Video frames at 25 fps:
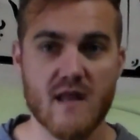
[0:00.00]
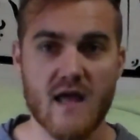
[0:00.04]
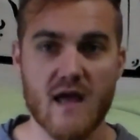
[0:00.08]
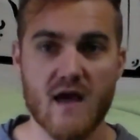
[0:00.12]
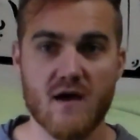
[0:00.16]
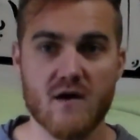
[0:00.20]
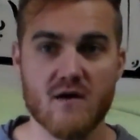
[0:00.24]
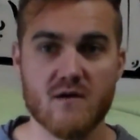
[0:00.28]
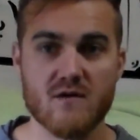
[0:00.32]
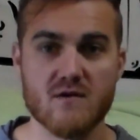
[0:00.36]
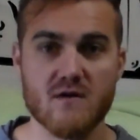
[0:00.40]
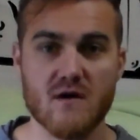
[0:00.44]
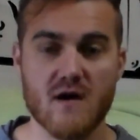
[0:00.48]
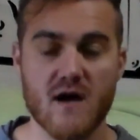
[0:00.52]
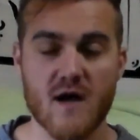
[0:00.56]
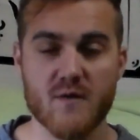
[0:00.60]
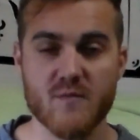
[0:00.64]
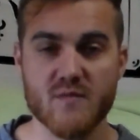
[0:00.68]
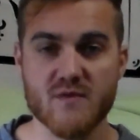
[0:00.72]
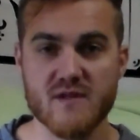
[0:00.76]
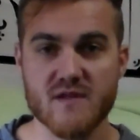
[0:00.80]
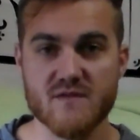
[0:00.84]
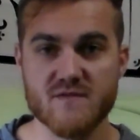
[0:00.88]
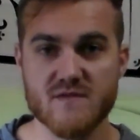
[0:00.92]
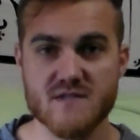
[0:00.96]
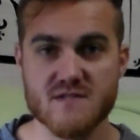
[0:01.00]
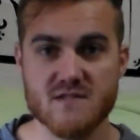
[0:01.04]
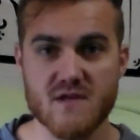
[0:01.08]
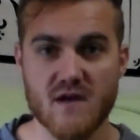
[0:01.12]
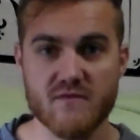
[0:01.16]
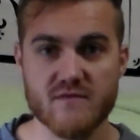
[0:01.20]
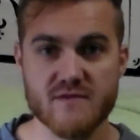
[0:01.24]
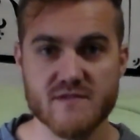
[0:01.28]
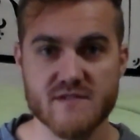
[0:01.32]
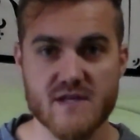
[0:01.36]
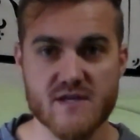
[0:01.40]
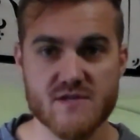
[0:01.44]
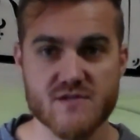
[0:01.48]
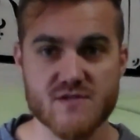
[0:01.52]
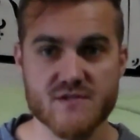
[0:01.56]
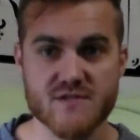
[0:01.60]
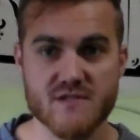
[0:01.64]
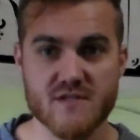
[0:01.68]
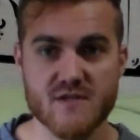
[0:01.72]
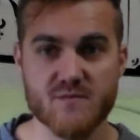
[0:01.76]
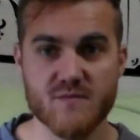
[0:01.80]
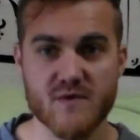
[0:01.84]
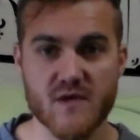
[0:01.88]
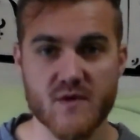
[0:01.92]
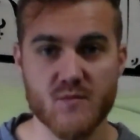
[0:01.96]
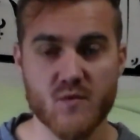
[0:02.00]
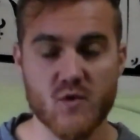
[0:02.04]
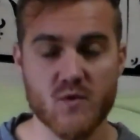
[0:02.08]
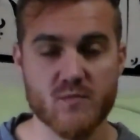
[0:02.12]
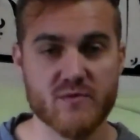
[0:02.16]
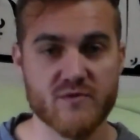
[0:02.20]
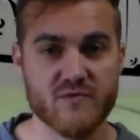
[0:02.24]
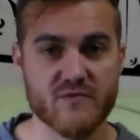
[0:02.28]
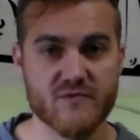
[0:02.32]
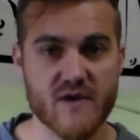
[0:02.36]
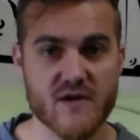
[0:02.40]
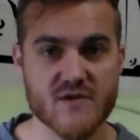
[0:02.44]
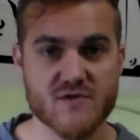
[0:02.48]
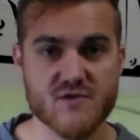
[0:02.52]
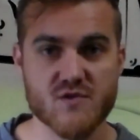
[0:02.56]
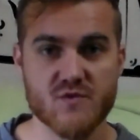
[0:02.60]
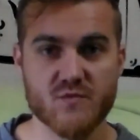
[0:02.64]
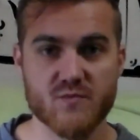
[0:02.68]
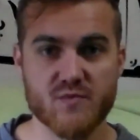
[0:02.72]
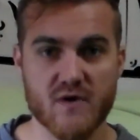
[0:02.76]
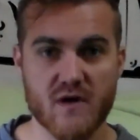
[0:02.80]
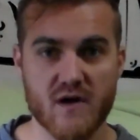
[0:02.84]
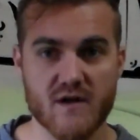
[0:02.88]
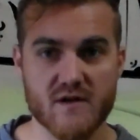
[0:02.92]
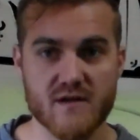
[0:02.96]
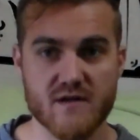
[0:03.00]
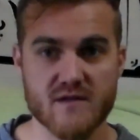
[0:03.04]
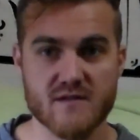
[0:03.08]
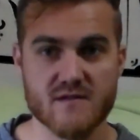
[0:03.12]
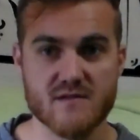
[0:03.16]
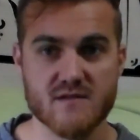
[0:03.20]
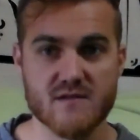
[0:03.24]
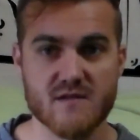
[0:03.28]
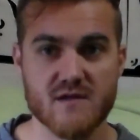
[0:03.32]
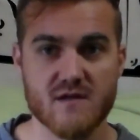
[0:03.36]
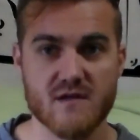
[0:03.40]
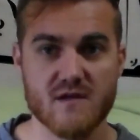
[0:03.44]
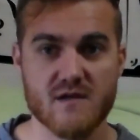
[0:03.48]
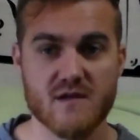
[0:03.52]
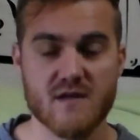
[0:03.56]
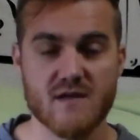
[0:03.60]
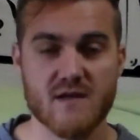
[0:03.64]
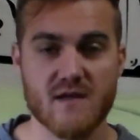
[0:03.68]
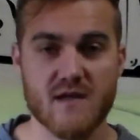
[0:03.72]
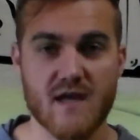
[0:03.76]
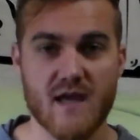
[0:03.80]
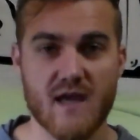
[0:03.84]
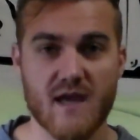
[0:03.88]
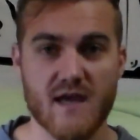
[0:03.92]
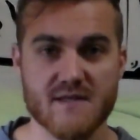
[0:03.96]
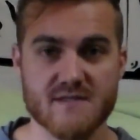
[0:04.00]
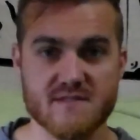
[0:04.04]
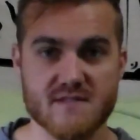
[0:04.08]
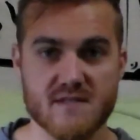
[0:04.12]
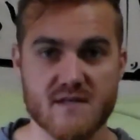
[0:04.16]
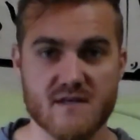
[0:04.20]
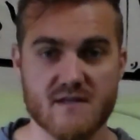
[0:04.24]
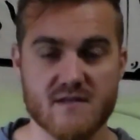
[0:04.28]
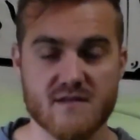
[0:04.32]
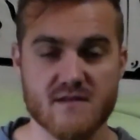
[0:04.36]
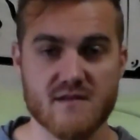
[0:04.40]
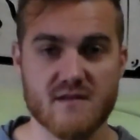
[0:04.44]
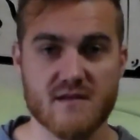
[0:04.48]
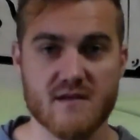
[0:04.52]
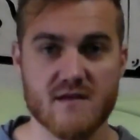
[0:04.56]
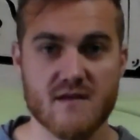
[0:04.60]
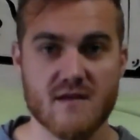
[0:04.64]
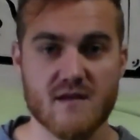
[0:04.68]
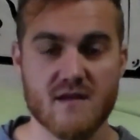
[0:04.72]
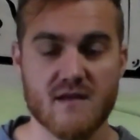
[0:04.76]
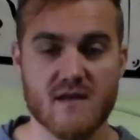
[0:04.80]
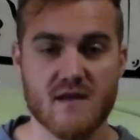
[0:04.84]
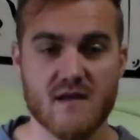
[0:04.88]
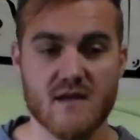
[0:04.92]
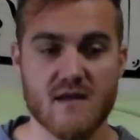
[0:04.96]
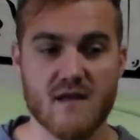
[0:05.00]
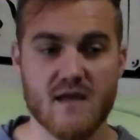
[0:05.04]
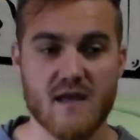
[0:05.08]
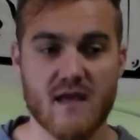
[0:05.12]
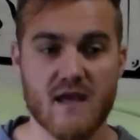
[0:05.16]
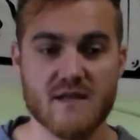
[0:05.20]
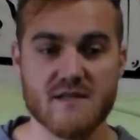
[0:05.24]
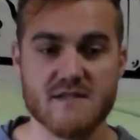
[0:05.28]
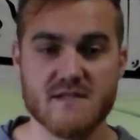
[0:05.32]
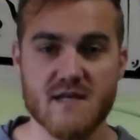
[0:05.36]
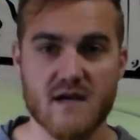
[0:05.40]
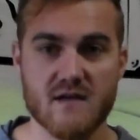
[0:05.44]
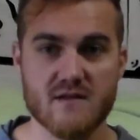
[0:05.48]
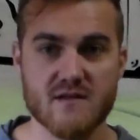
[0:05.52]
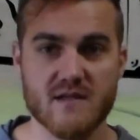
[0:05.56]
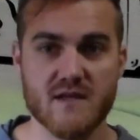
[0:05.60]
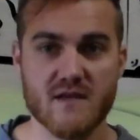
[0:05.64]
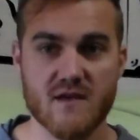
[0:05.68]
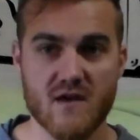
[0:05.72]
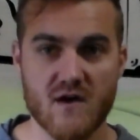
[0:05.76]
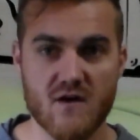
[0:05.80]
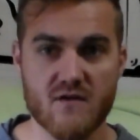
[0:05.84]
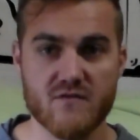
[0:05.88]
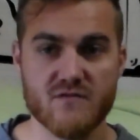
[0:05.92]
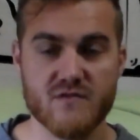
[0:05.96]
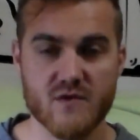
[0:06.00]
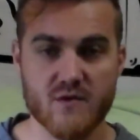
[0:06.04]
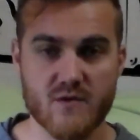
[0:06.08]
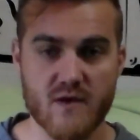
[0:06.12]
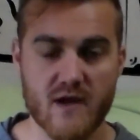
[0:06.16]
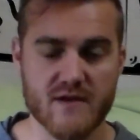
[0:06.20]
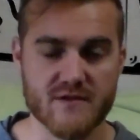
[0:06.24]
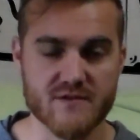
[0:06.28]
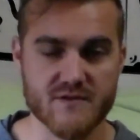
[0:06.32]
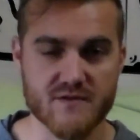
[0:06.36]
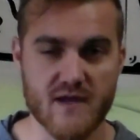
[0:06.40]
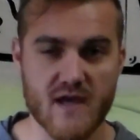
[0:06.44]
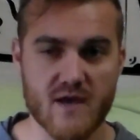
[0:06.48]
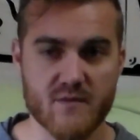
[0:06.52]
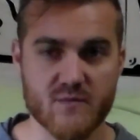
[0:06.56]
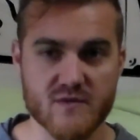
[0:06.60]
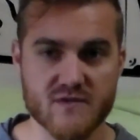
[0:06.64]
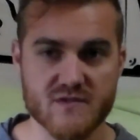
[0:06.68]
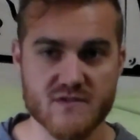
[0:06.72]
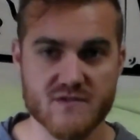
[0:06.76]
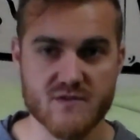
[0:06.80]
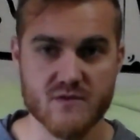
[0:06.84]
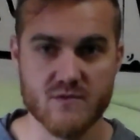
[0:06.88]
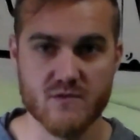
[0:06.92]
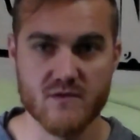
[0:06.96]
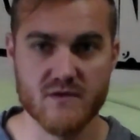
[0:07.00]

Now, I believe these conversations can be a more professional product, as in a telling of the Gratitude Happens